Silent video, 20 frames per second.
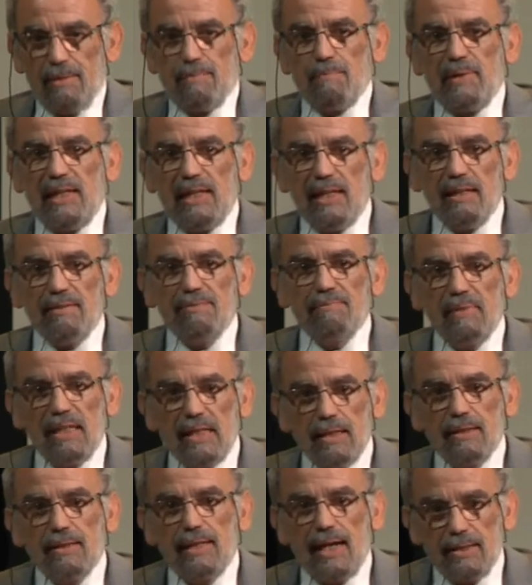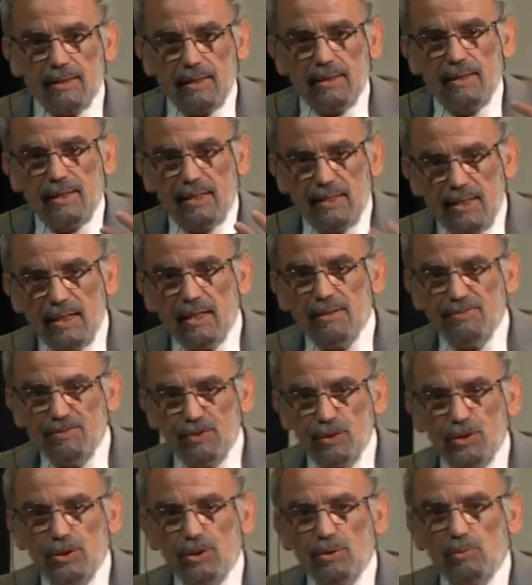believe me that in the near
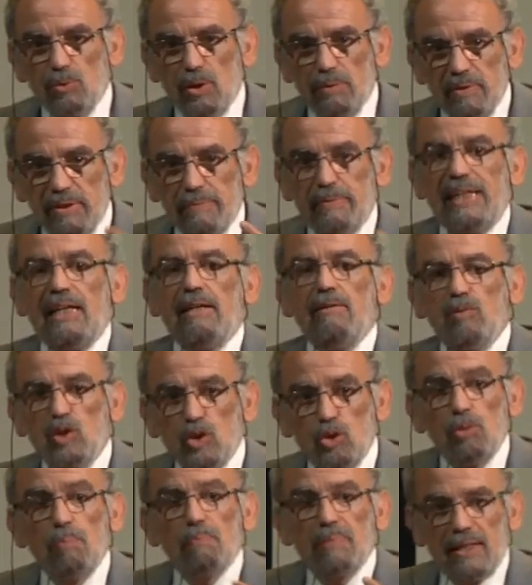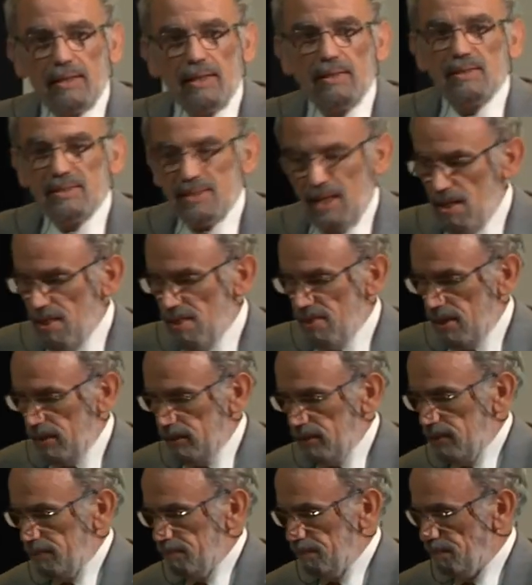future we will be able to predict some
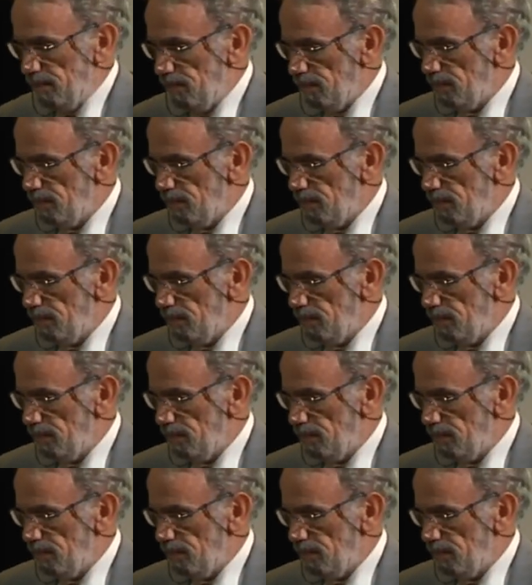things.